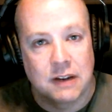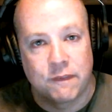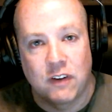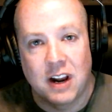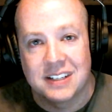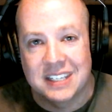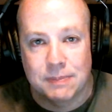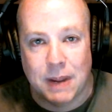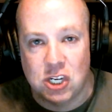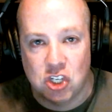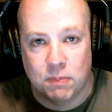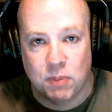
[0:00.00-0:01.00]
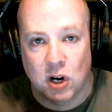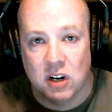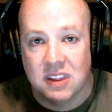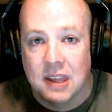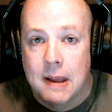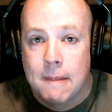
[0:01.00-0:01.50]
up front in Spaceship
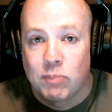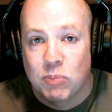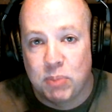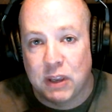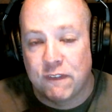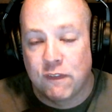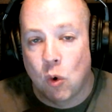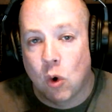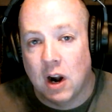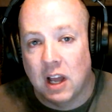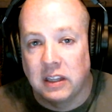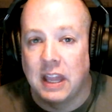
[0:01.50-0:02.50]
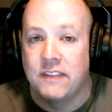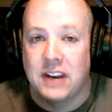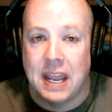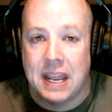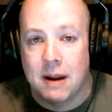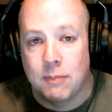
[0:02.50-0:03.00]
Earth before 11
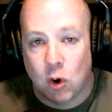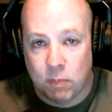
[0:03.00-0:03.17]
a.m.